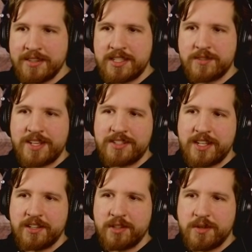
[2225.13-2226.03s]
These events
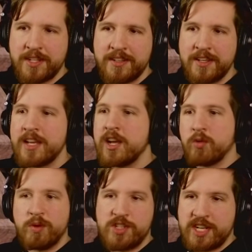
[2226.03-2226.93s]
included
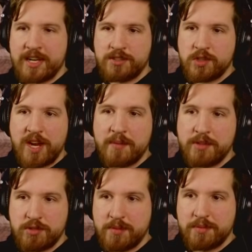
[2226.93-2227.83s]
reaching out to grab
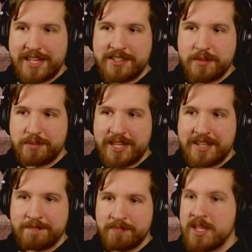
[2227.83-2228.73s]
the trimmed plastic
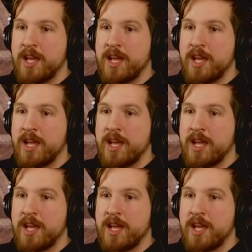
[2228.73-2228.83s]
plant,